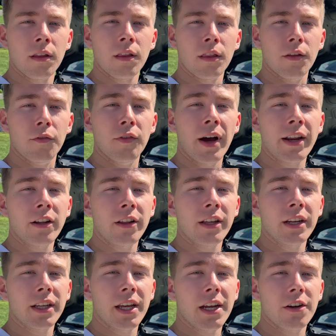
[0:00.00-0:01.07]
The final
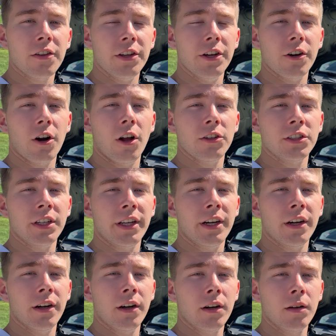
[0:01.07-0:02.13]
indicator that your
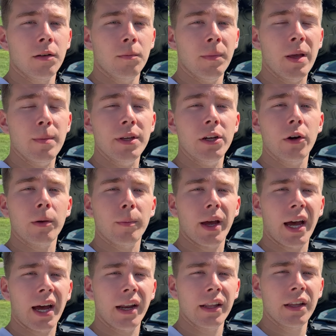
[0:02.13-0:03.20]
alternator may be going
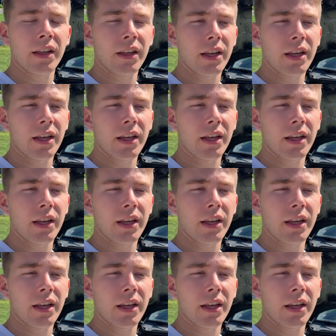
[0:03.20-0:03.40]
bad